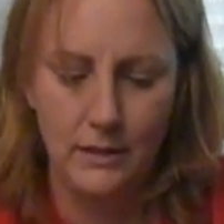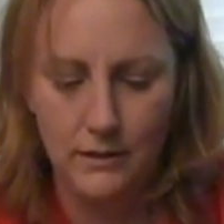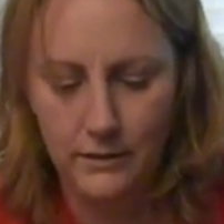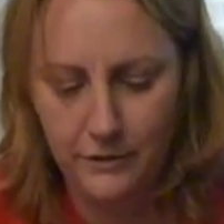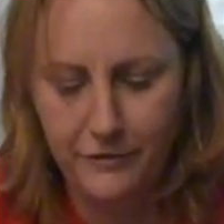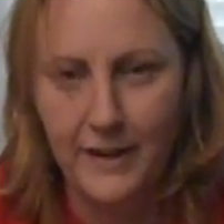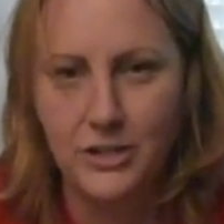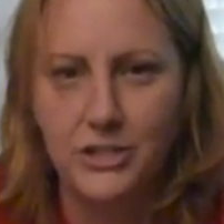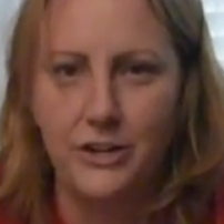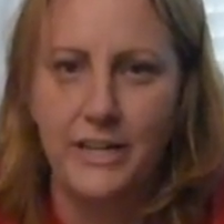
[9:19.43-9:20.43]
little fire
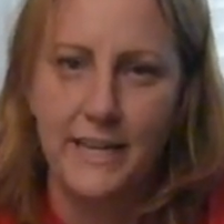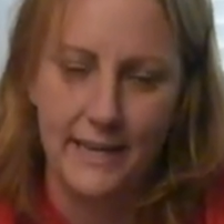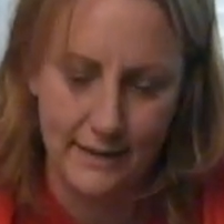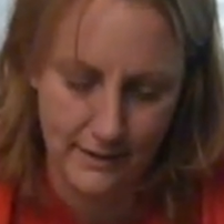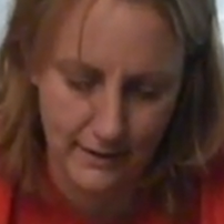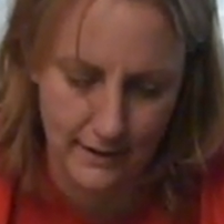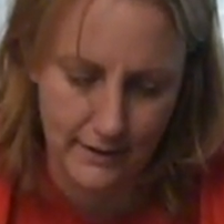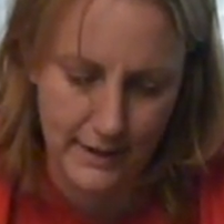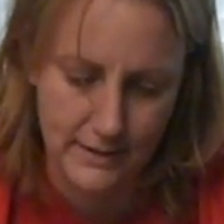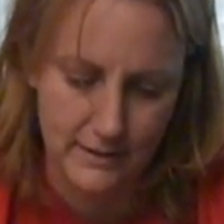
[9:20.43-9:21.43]
starting kit.
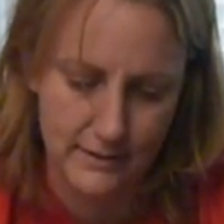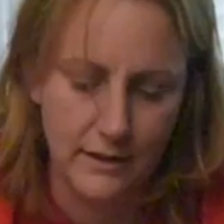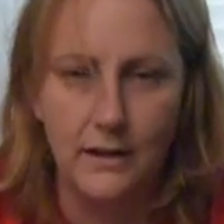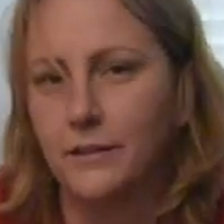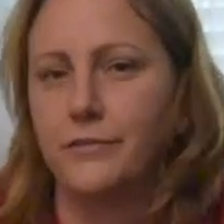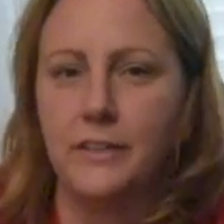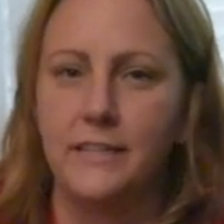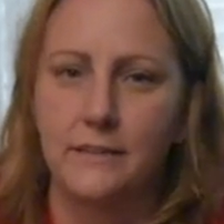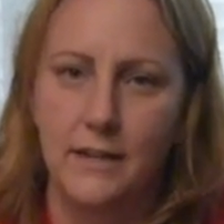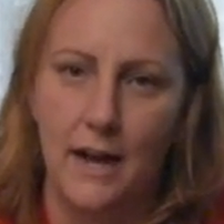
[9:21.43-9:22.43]
It has
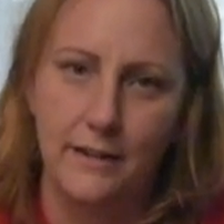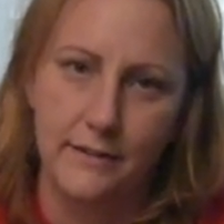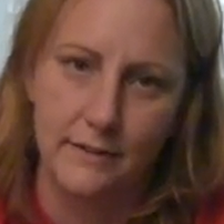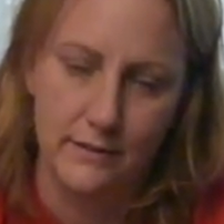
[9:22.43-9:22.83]
flint, cotton,